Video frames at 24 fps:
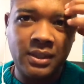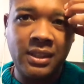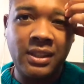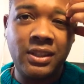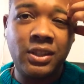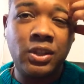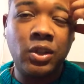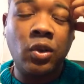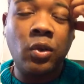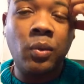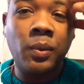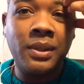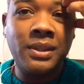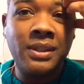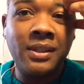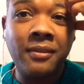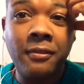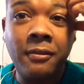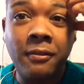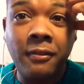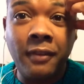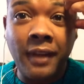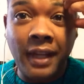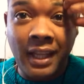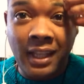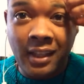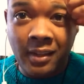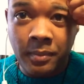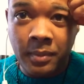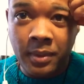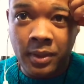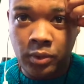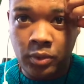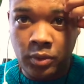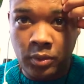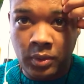It's always
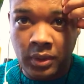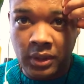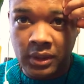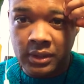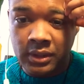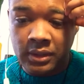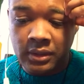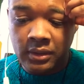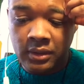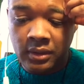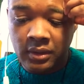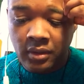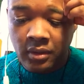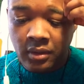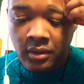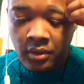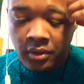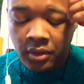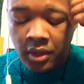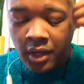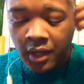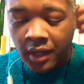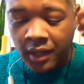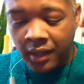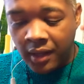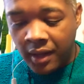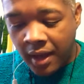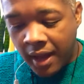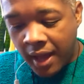available to us. Okay.